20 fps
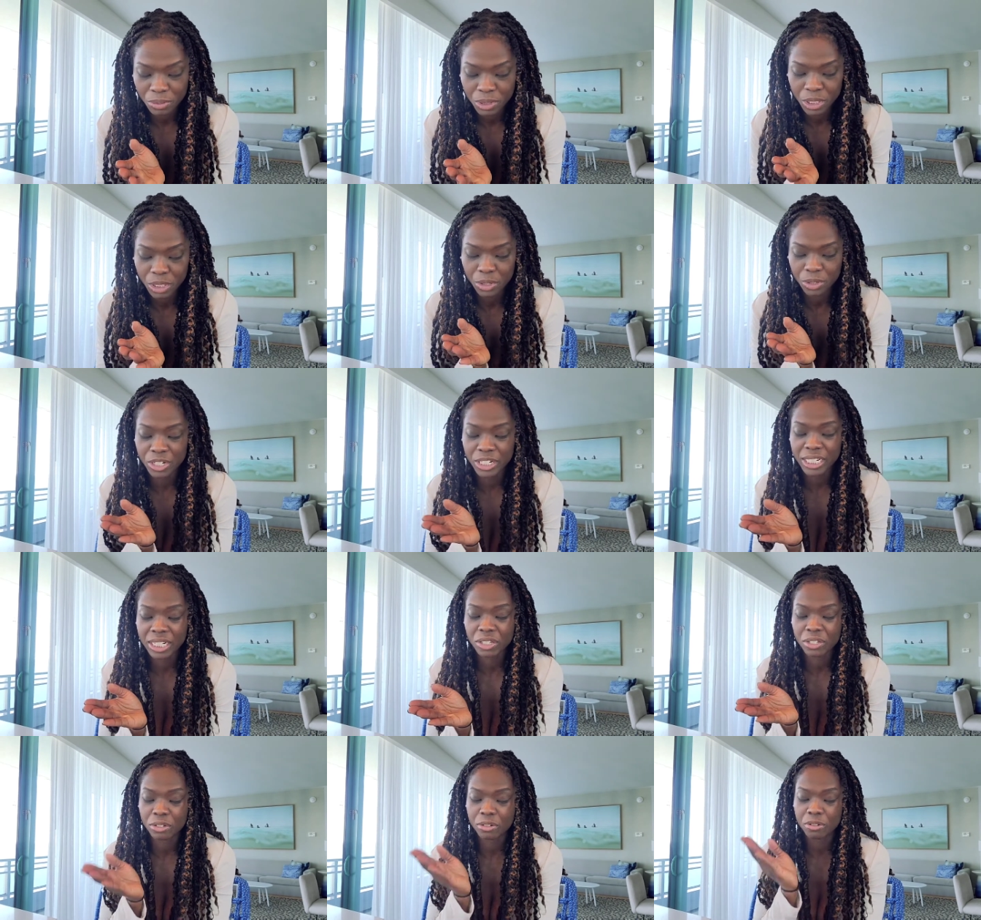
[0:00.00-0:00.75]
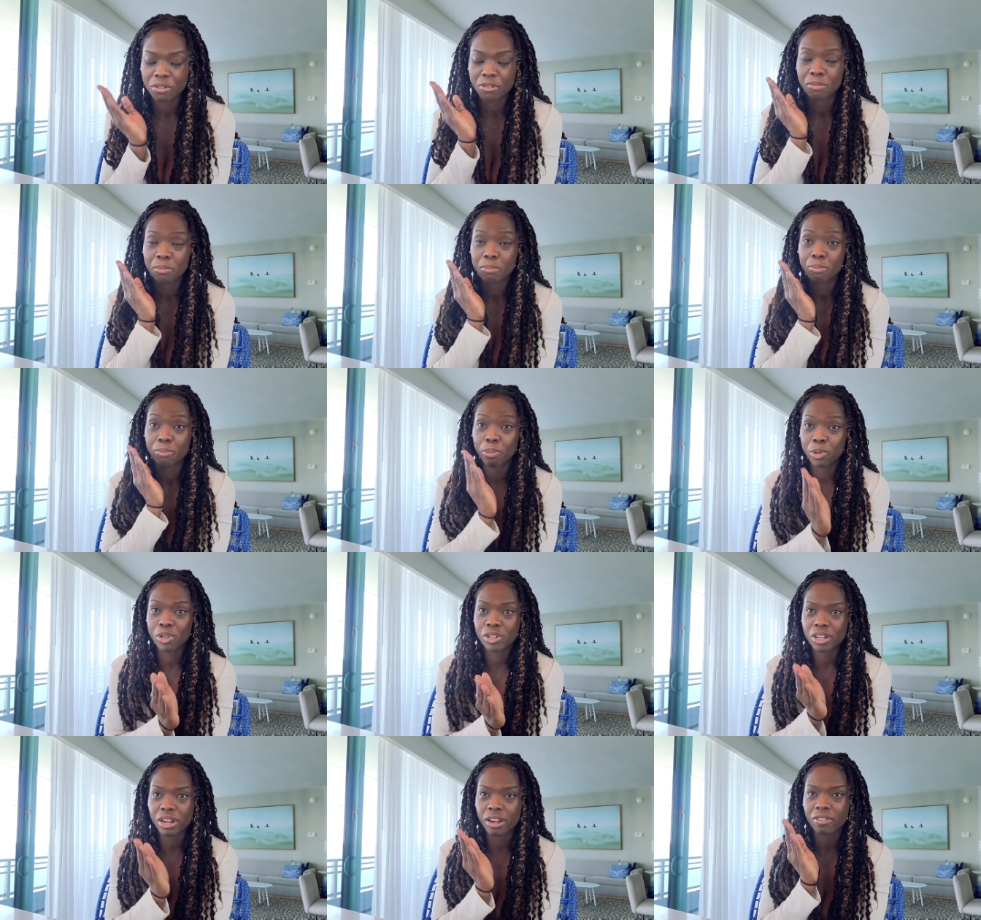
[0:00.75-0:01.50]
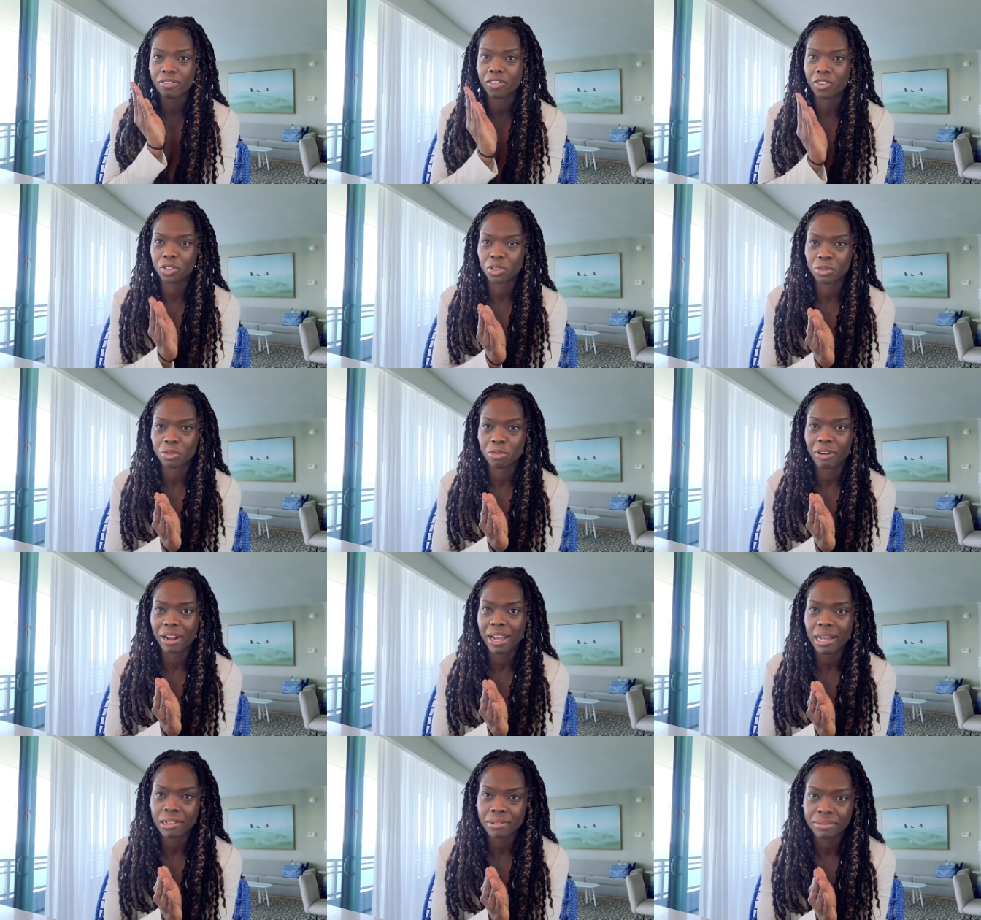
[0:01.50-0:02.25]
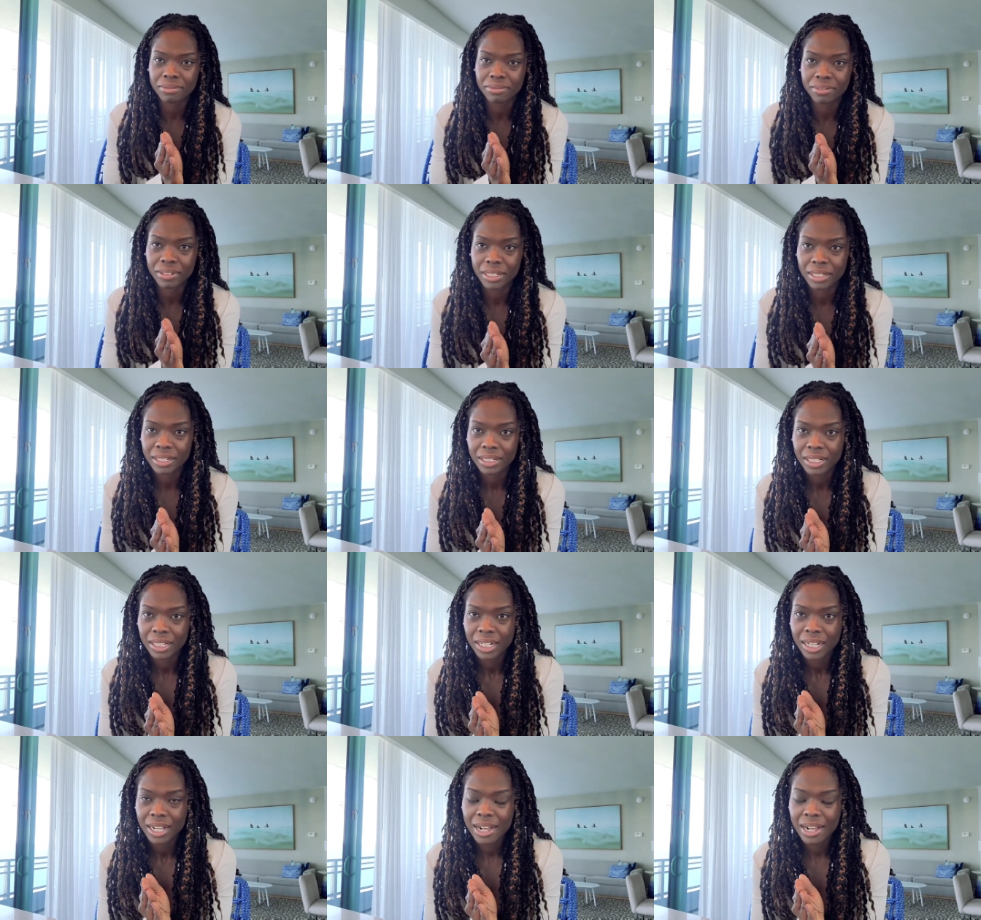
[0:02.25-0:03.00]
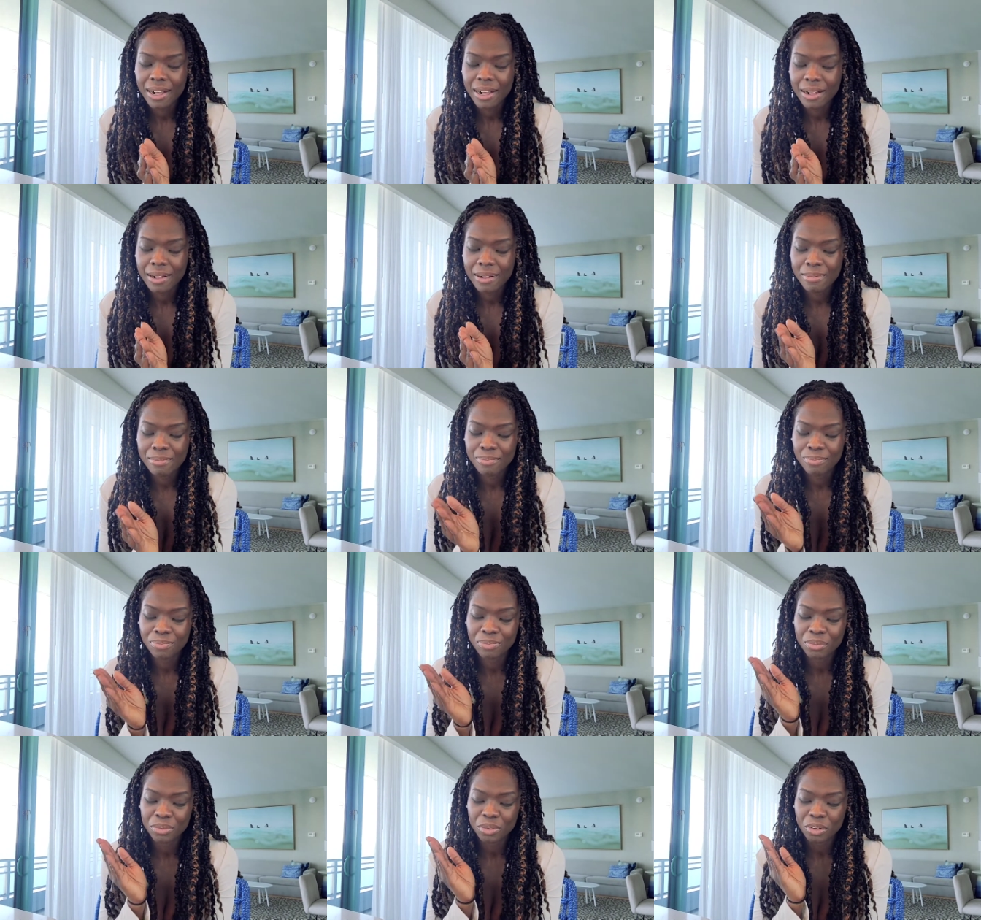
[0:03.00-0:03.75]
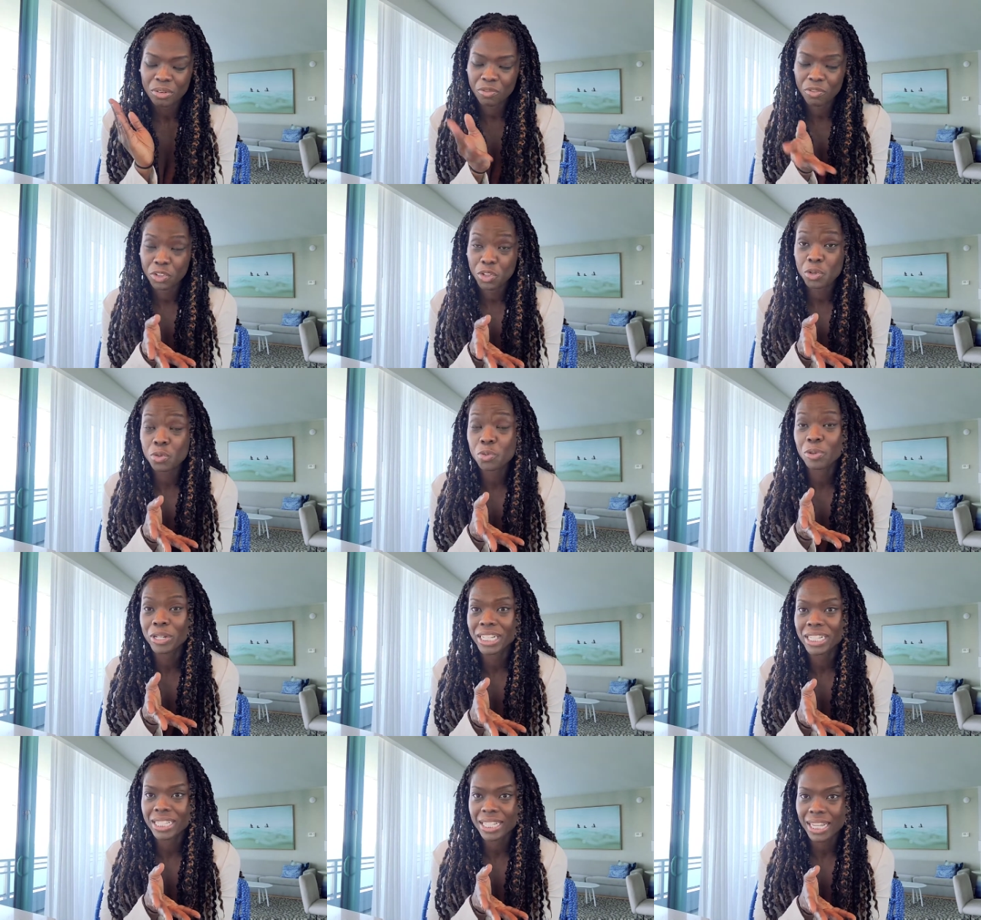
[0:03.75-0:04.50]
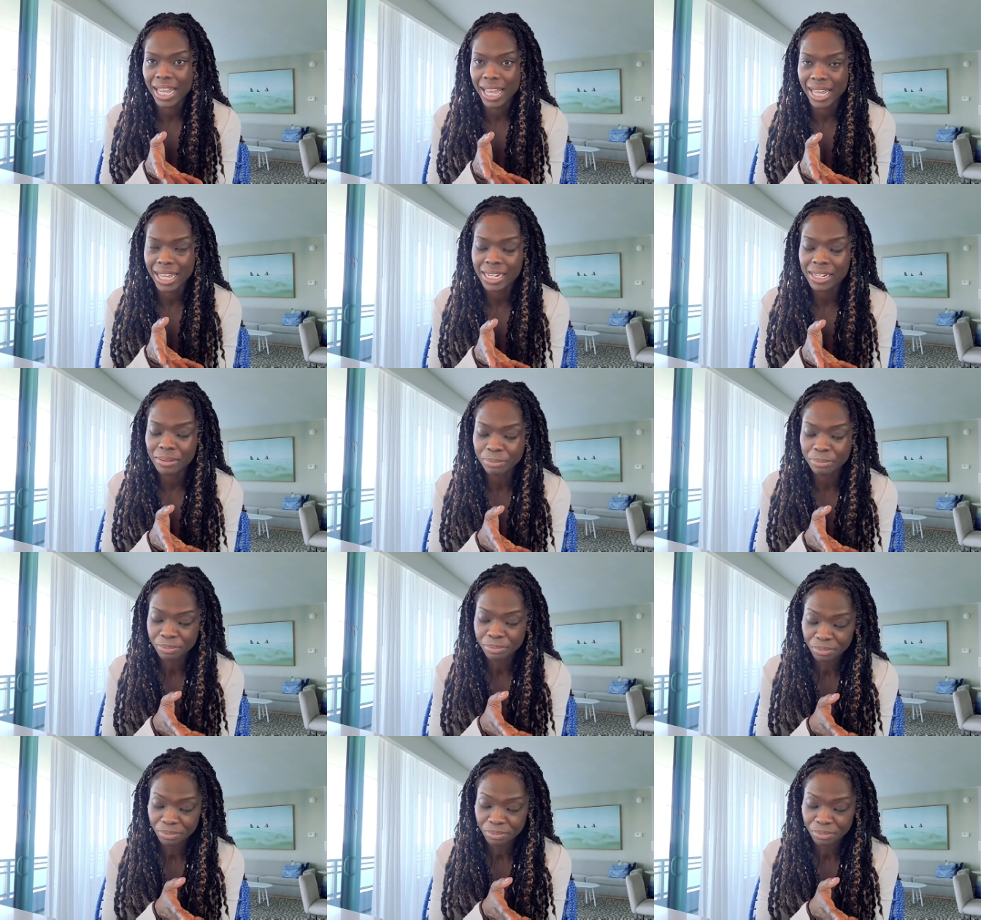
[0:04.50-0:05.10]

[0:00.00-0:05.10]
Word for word: So you need to book a photograph um, few weeks ahead.